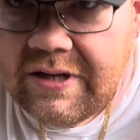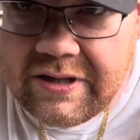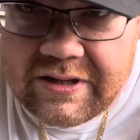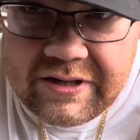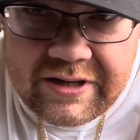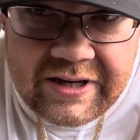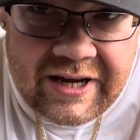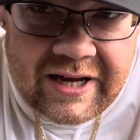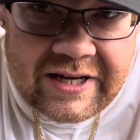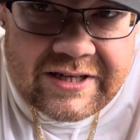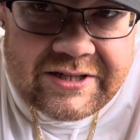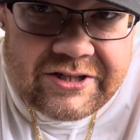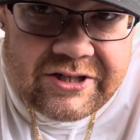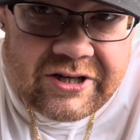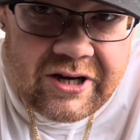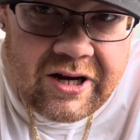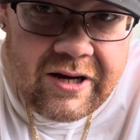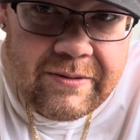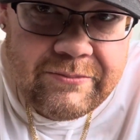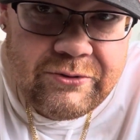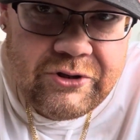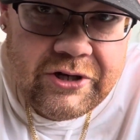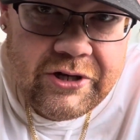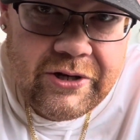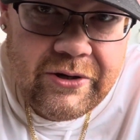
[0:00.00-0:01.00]
Nice
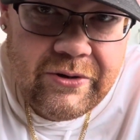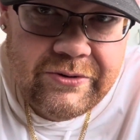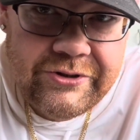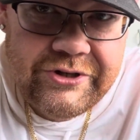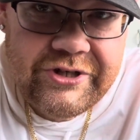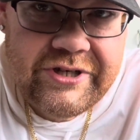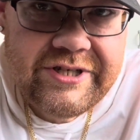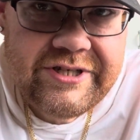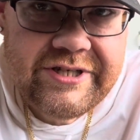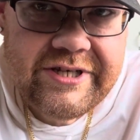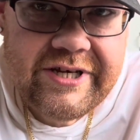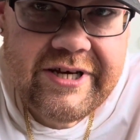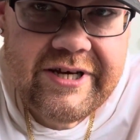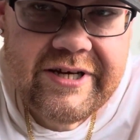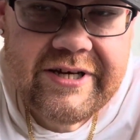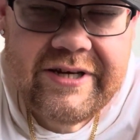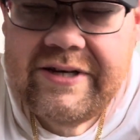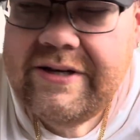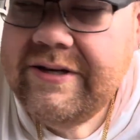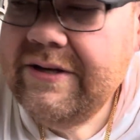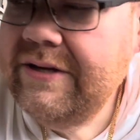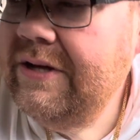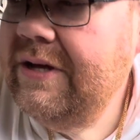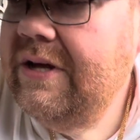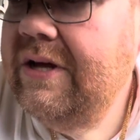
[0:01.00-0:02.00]
job, Jacoje, sick.
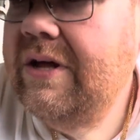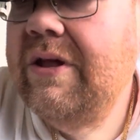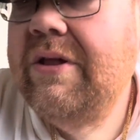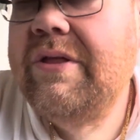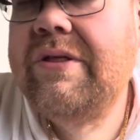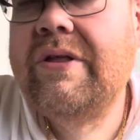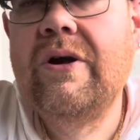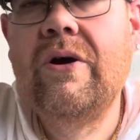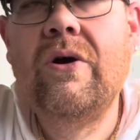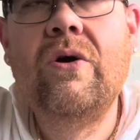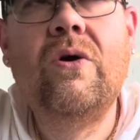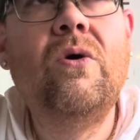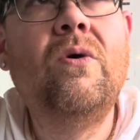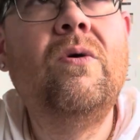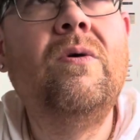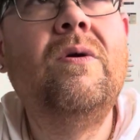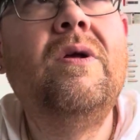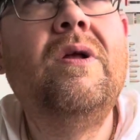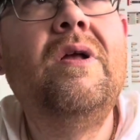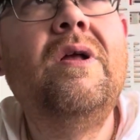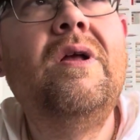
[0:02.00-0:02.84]
So,